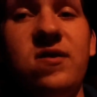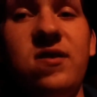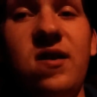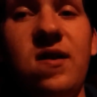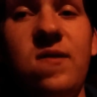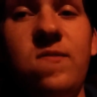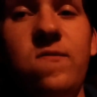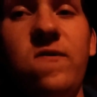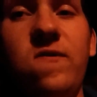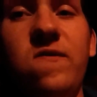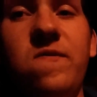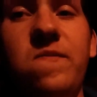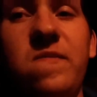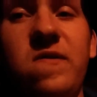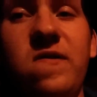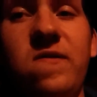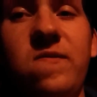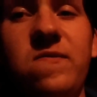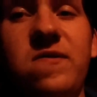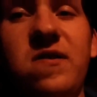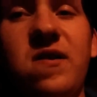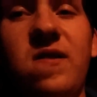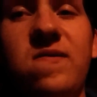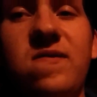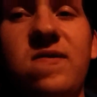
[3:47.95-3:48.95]
inside with
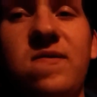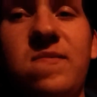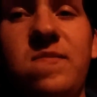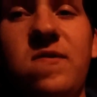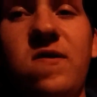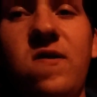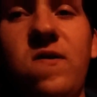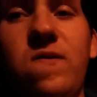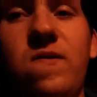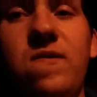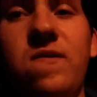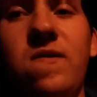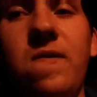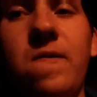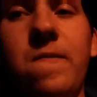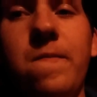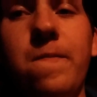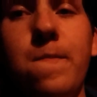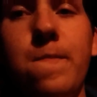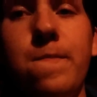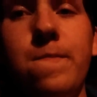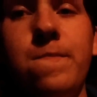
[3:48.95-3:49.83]
me without them knowing.